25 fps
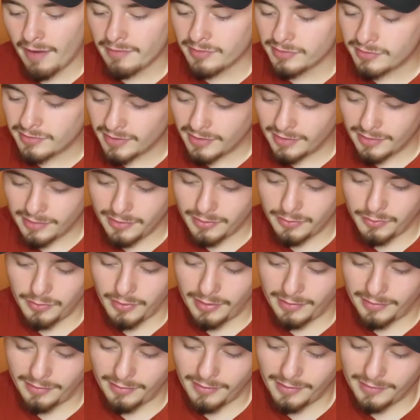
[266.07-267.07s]
And obviously,
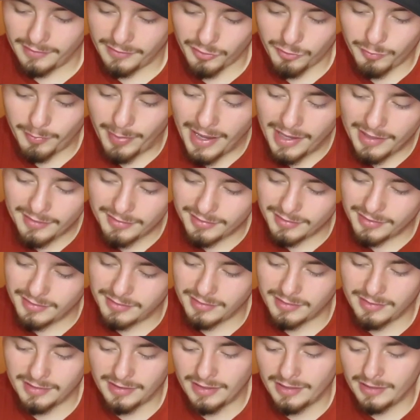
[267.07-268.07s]
like this
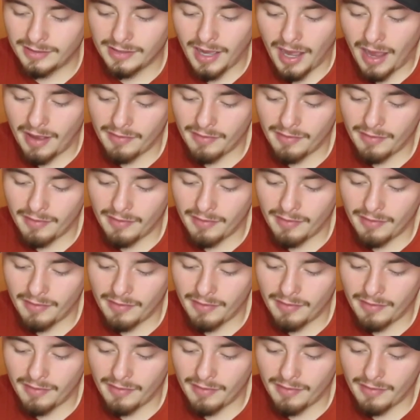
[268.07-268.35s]
past season,